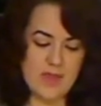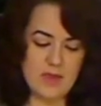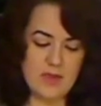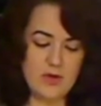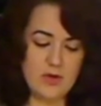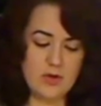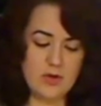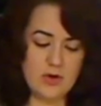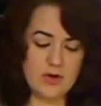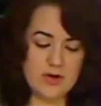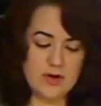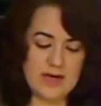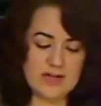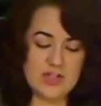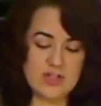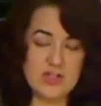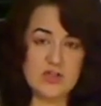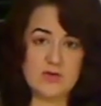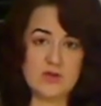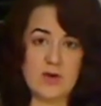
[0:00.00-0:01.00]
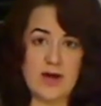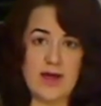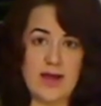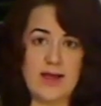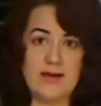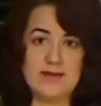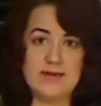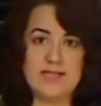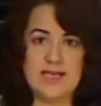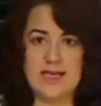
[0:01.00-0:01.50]
you could actually
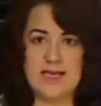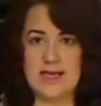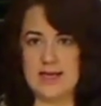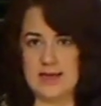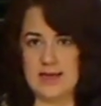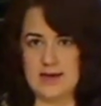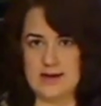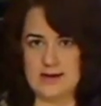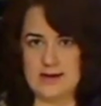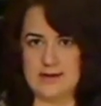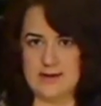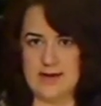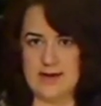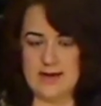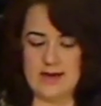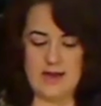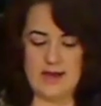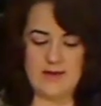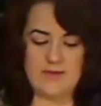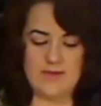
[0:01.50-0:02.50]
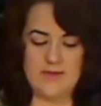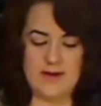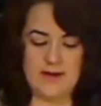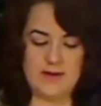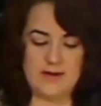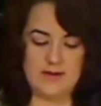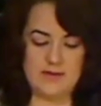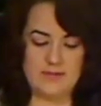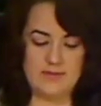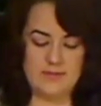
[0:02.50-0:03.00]
try taking a knife
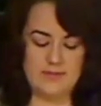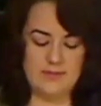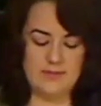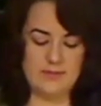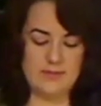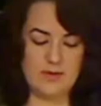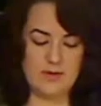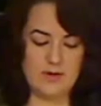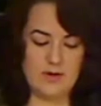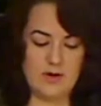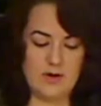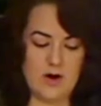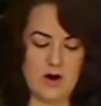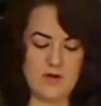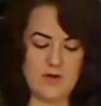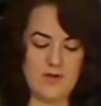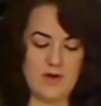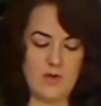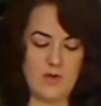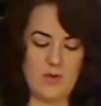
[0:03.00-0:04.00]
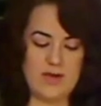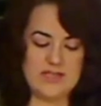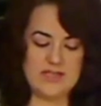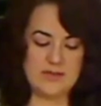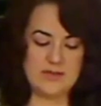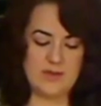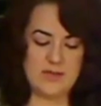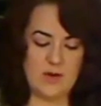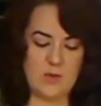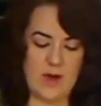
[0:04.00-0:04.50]
and carving away
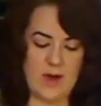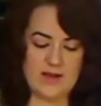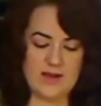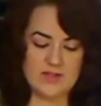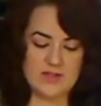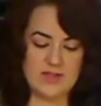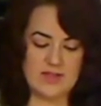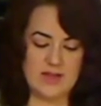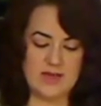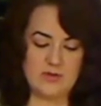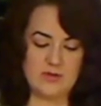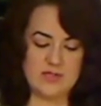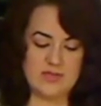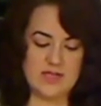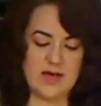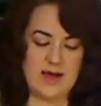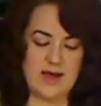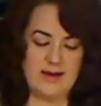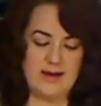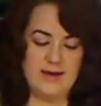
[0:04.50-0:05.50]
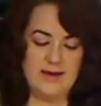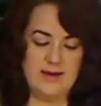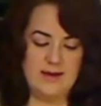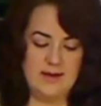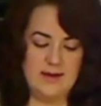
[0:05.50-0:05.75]
some of that wax on the outside.